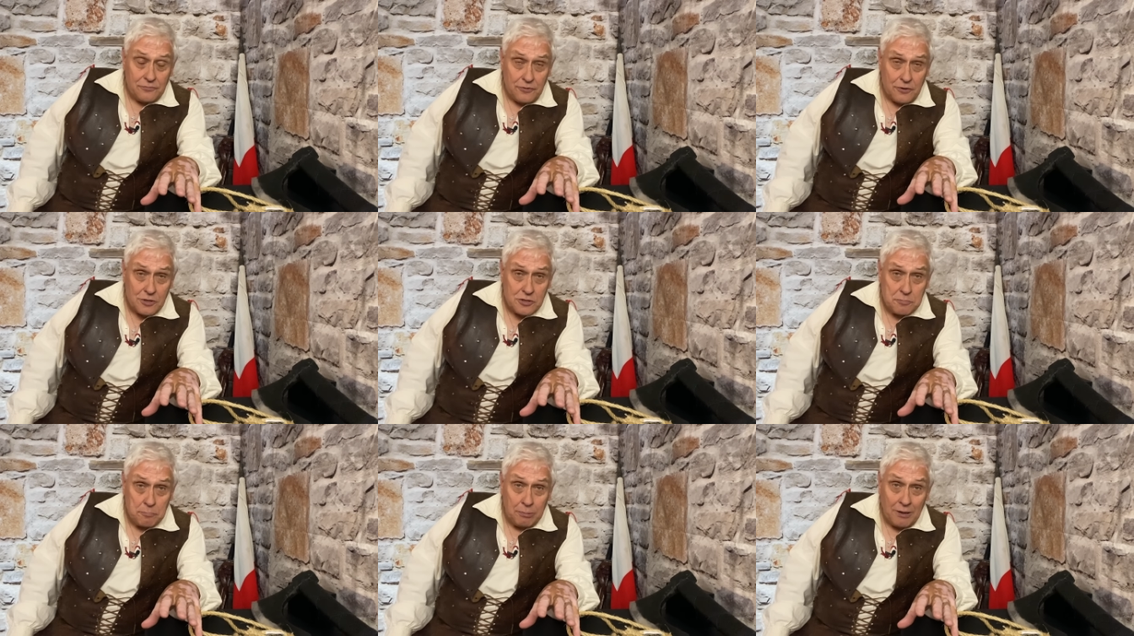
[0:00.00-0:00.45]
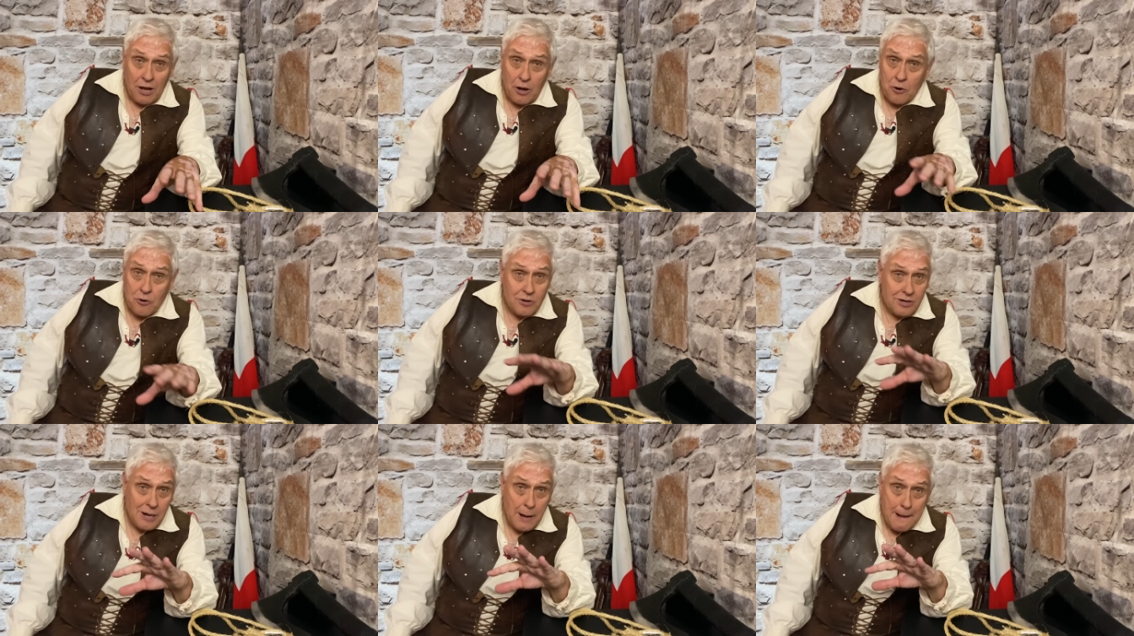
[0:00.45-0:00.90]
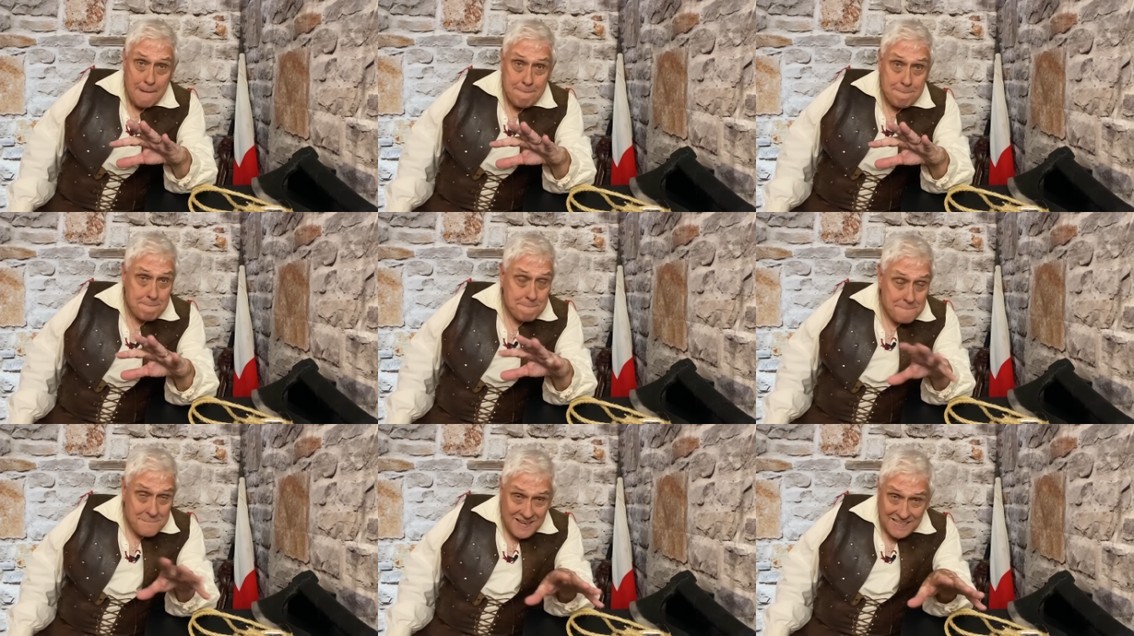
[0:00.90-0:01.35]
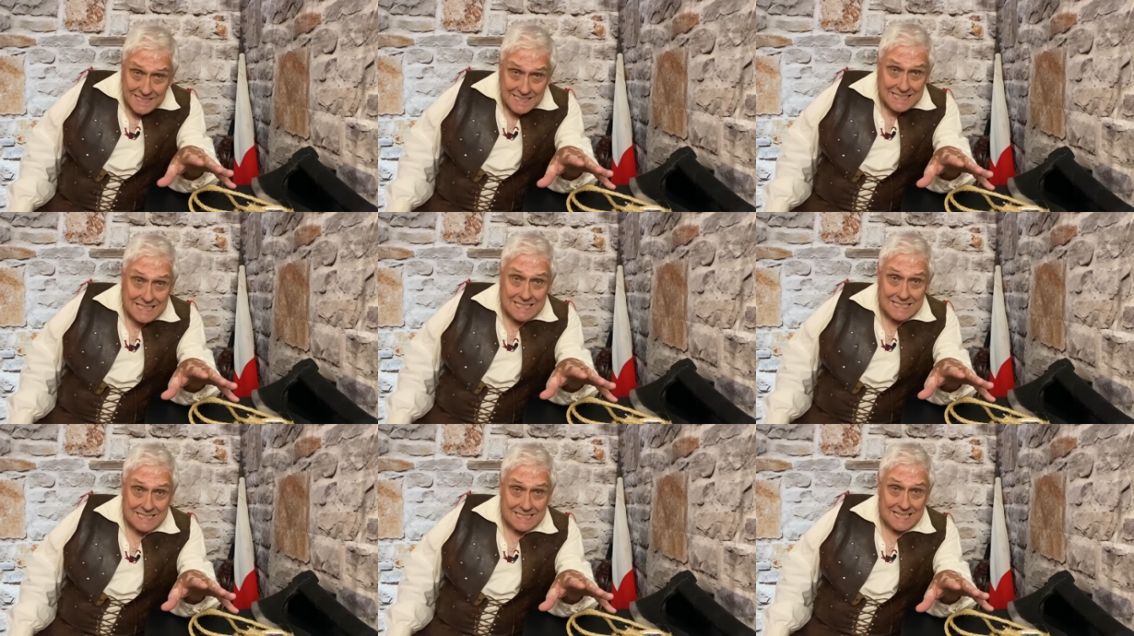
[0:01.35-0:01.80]
The first blow
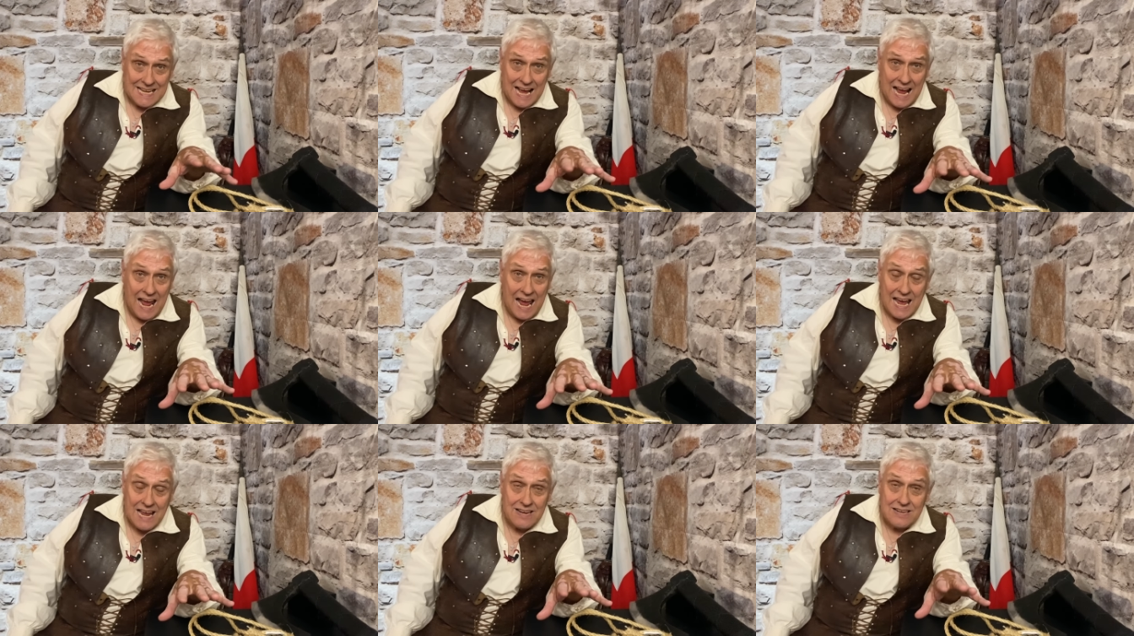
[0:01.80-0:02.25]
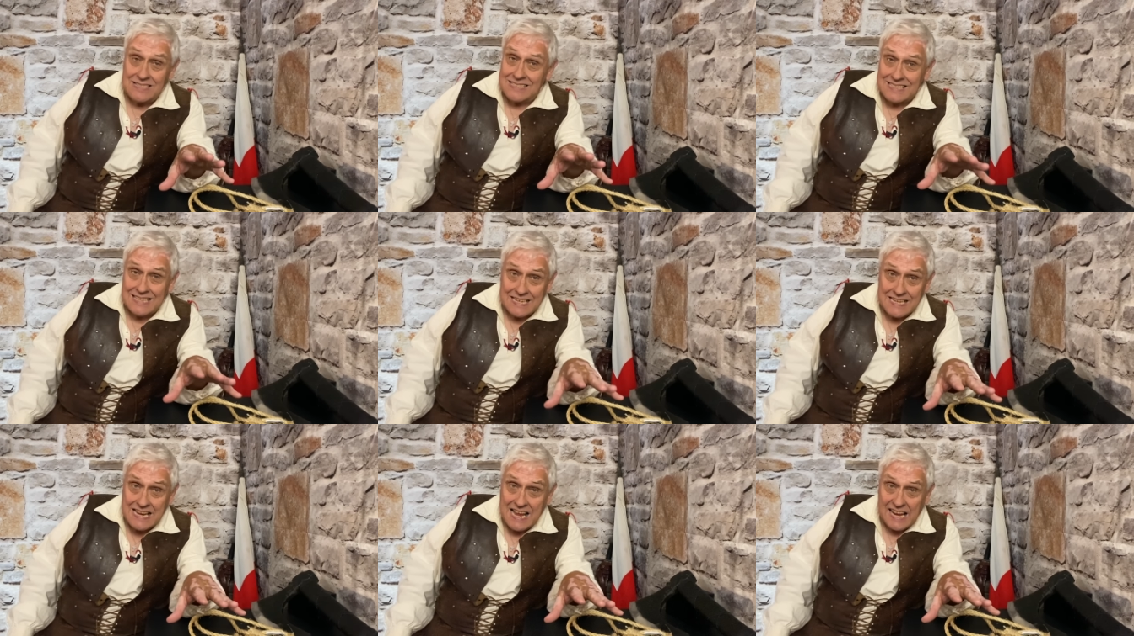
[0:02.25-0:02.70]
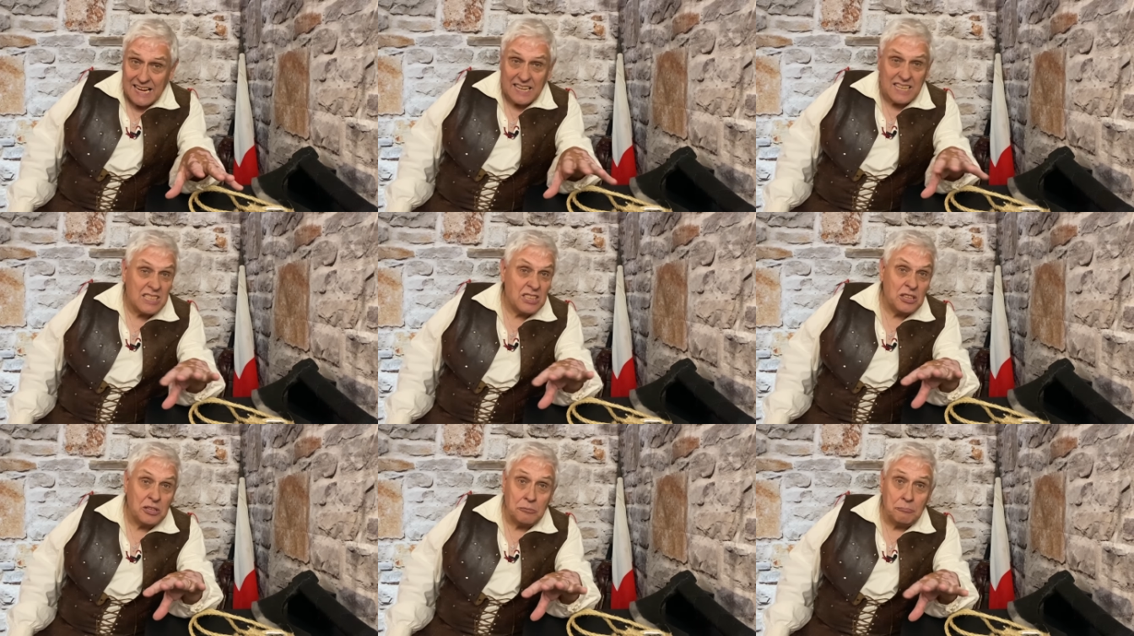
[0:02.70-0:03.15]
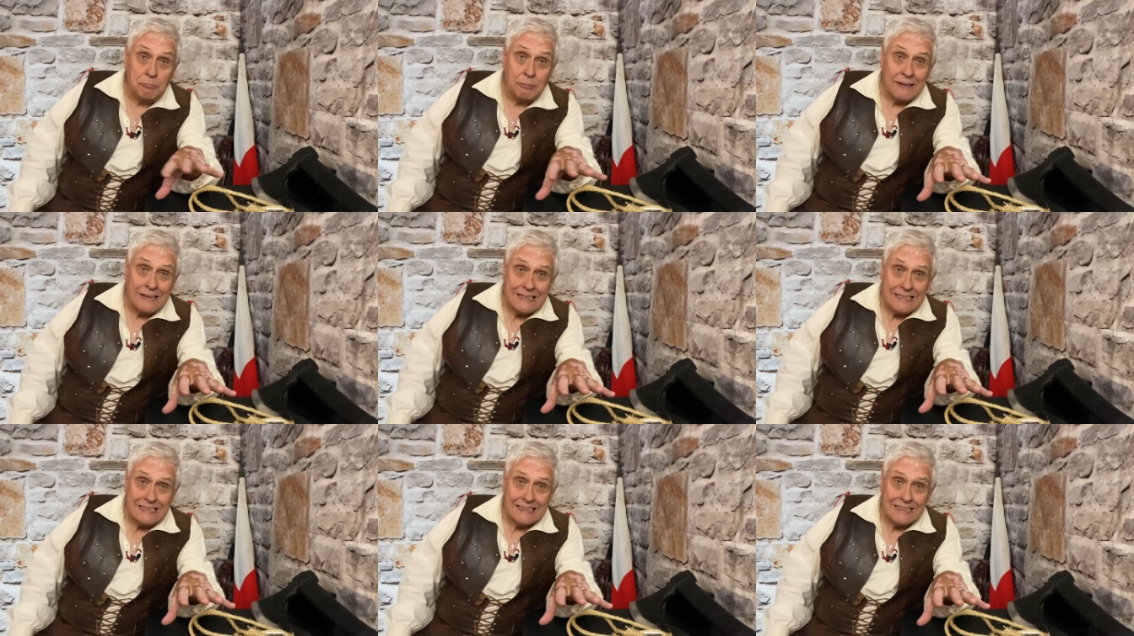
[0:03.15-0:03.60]
misses the head and the neck
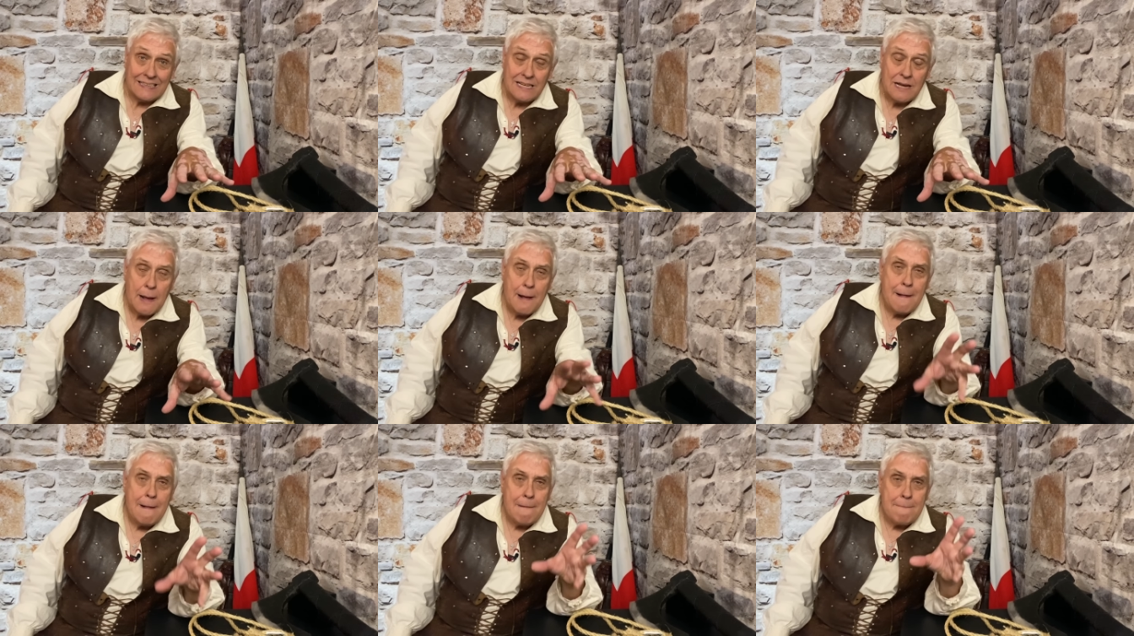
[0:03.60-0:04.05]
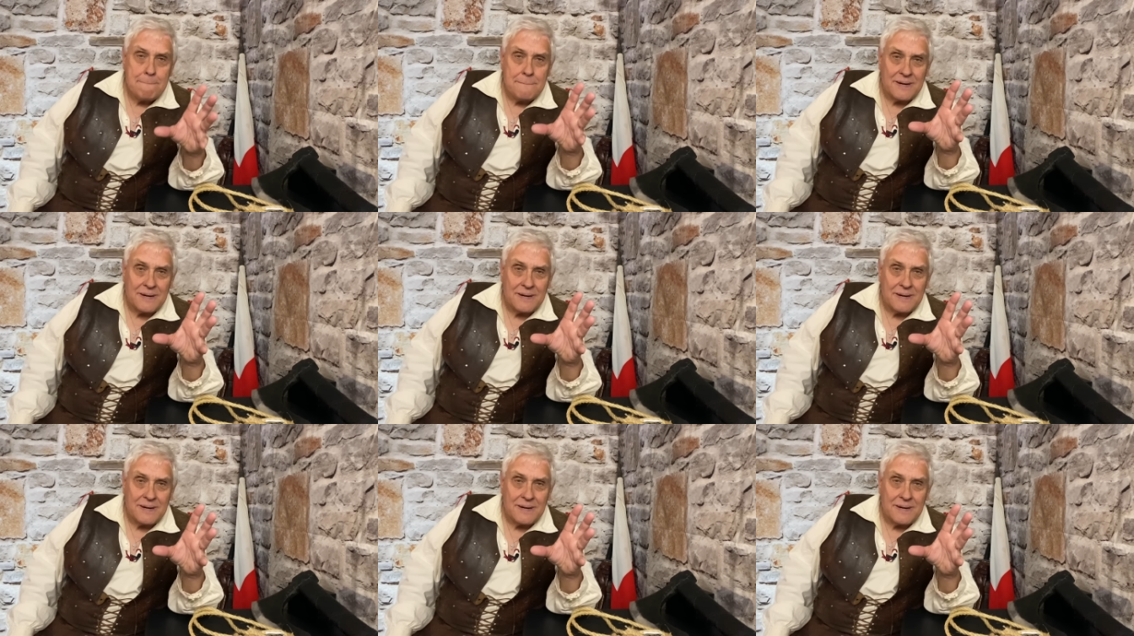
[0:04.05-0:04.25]
completely,